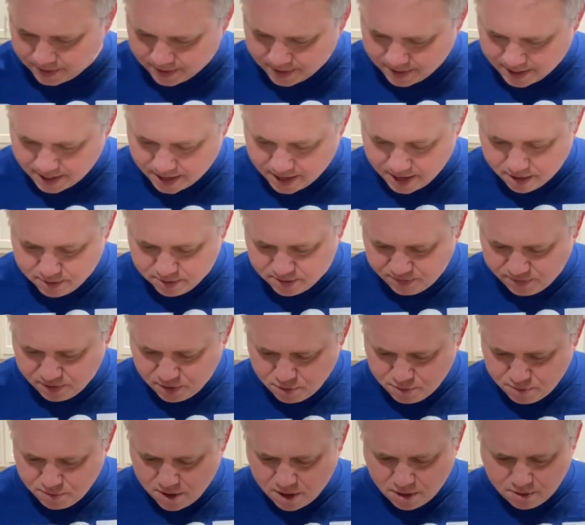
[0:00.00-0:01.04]
Those of you
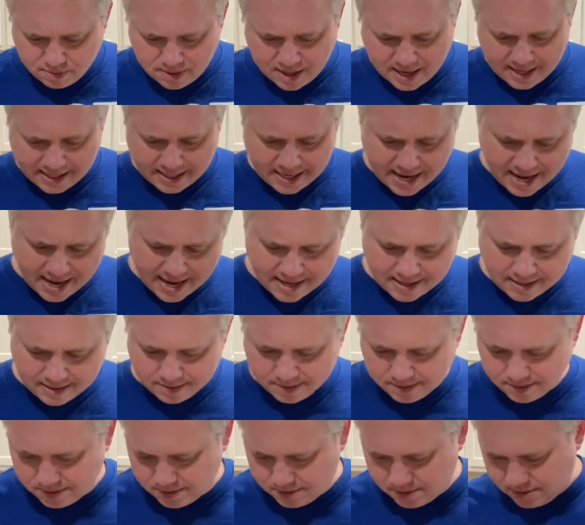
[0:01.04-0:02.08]
who don't like that,
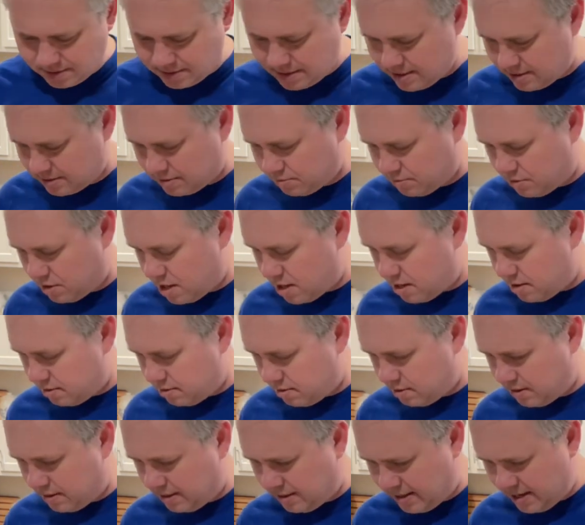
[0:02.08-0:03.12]
guess what?
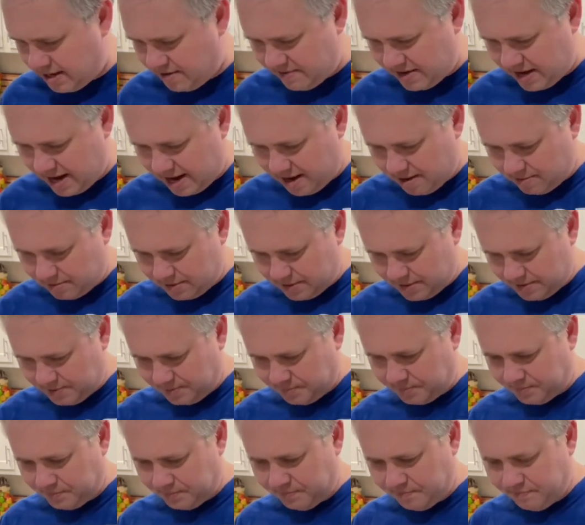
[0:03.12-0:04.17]
Leave it out.
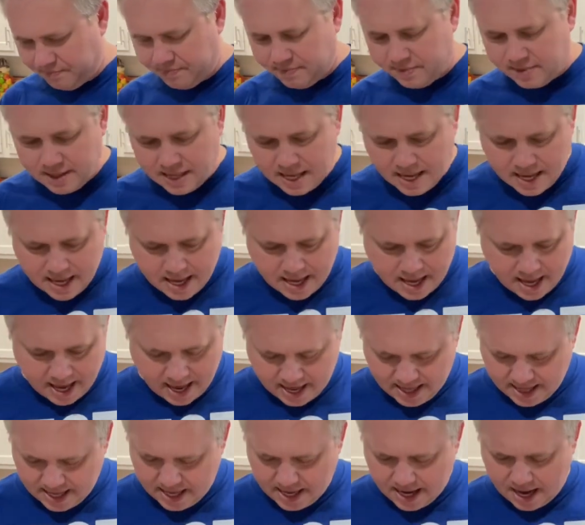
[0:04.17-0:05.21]

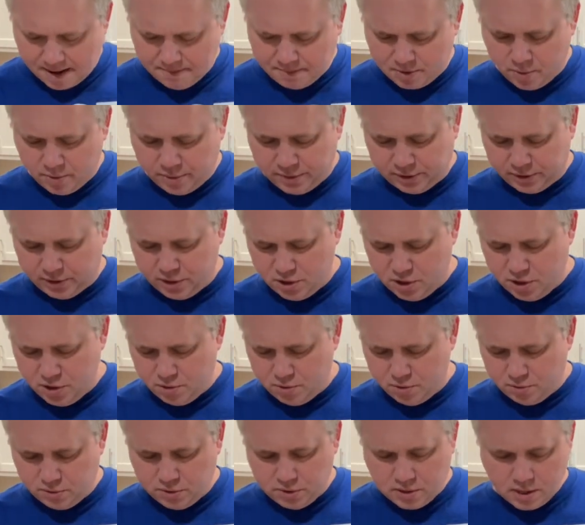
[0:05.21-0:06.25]
And then I'm going to
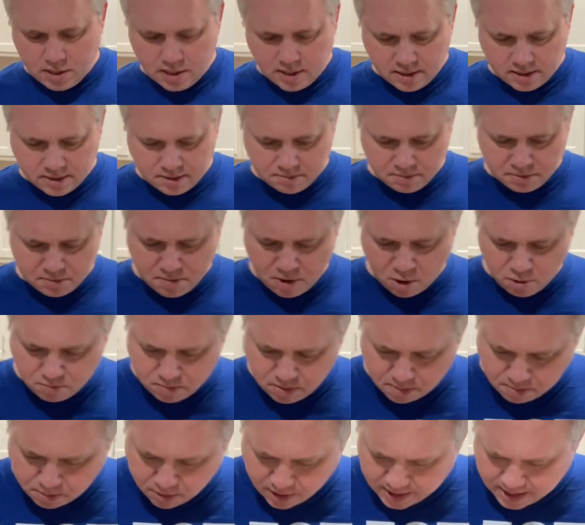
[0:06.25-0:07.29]
use some smoked
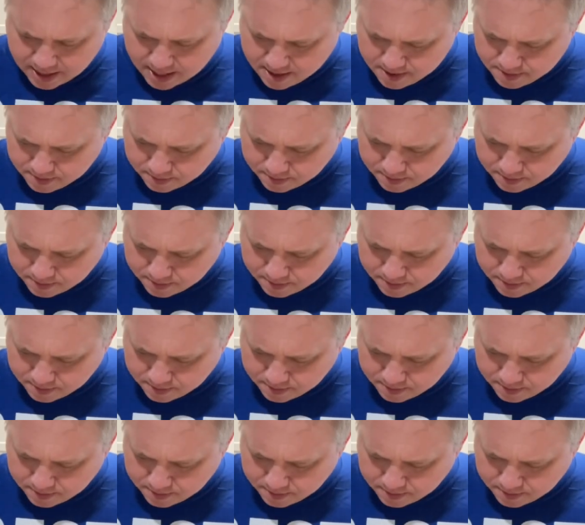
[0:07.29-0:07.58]
paprika.